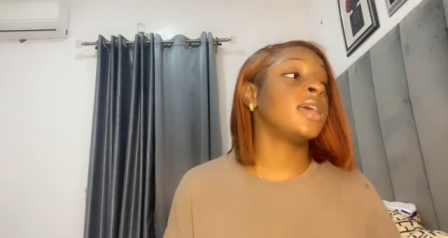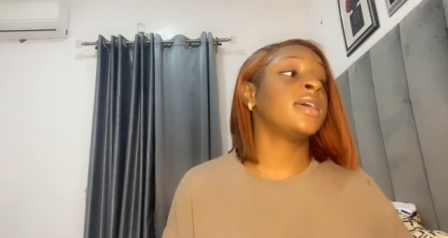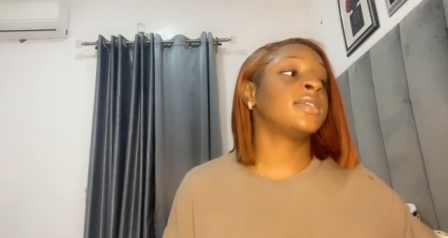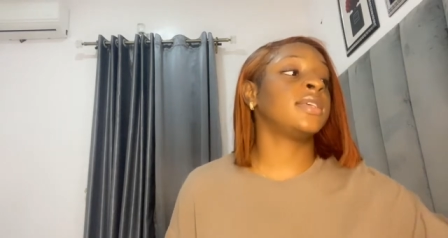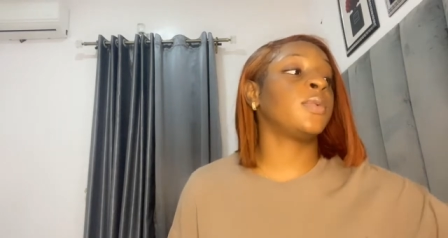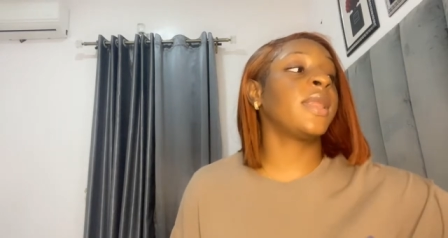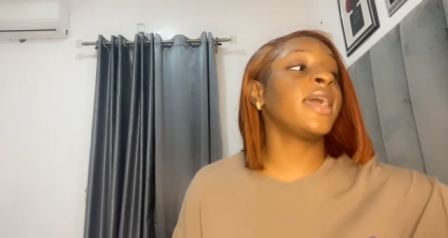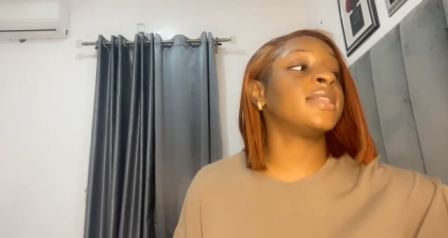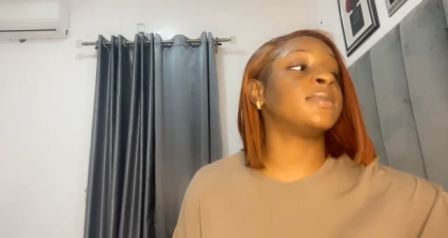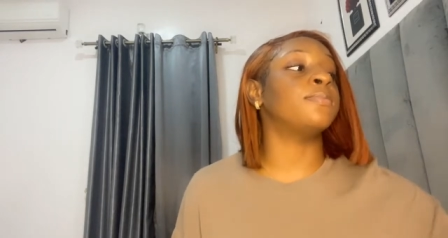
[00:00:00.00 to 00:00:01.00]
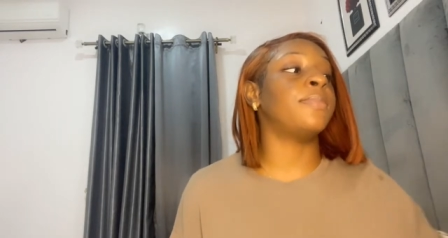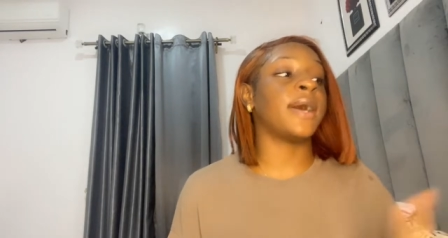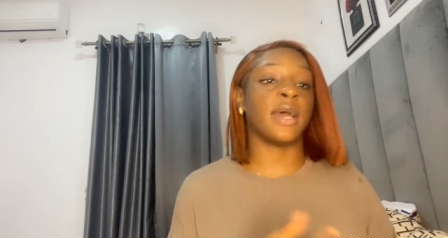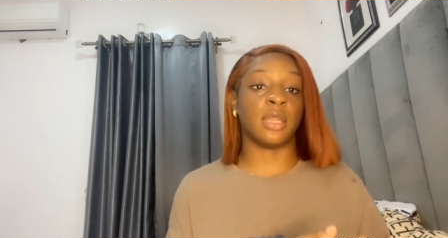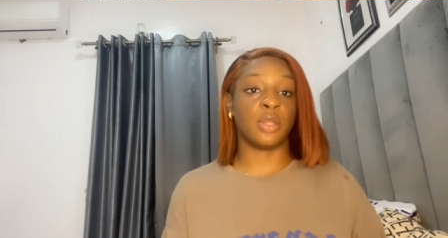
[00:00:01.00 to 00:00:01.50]
See, whether it's
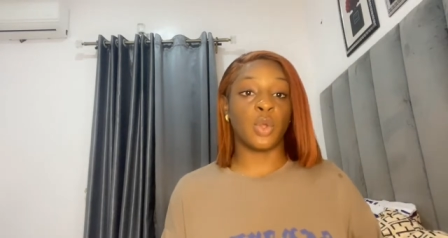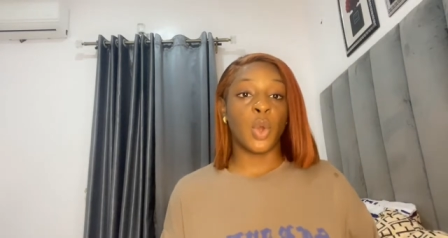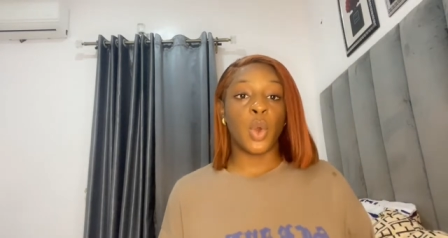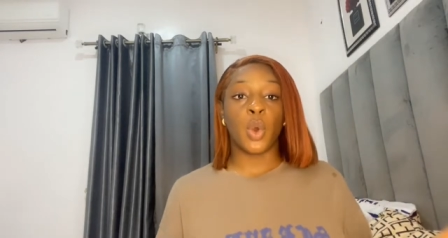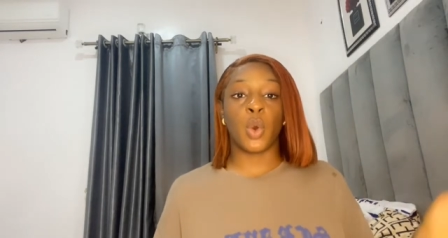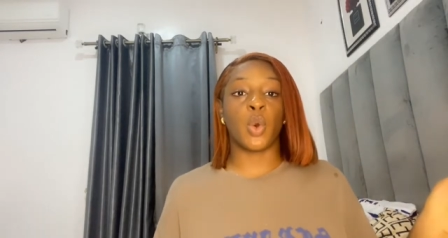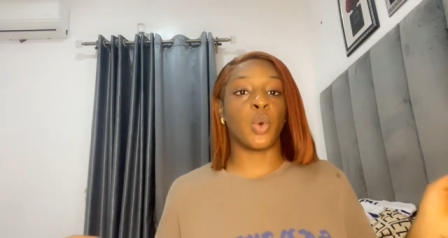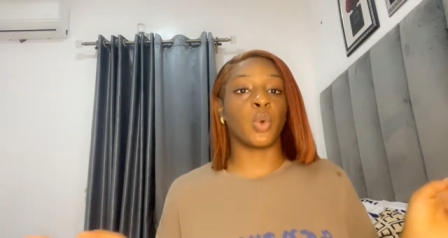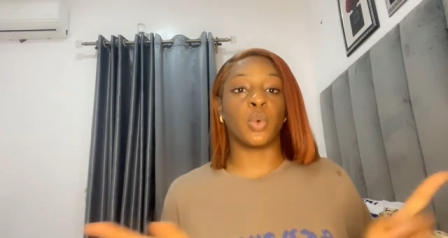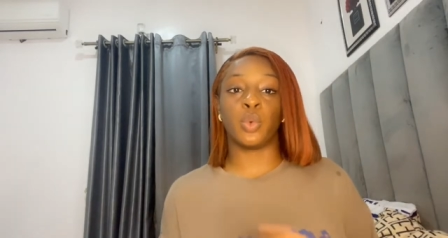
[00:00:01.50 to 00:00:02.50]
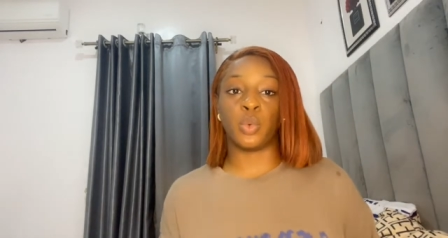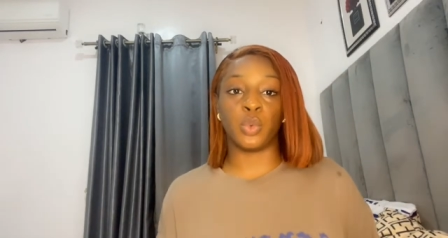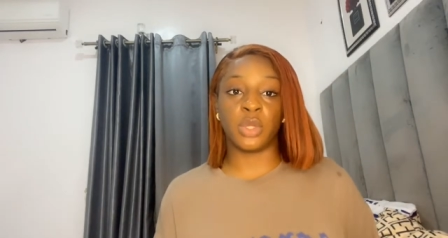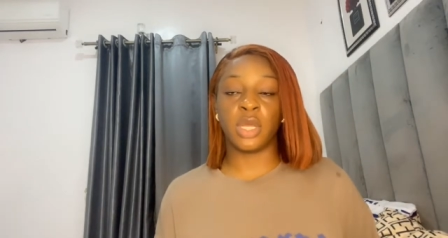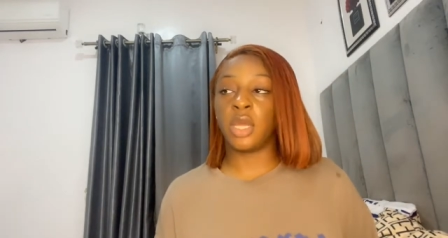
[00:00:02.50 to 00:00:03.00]
bad or good,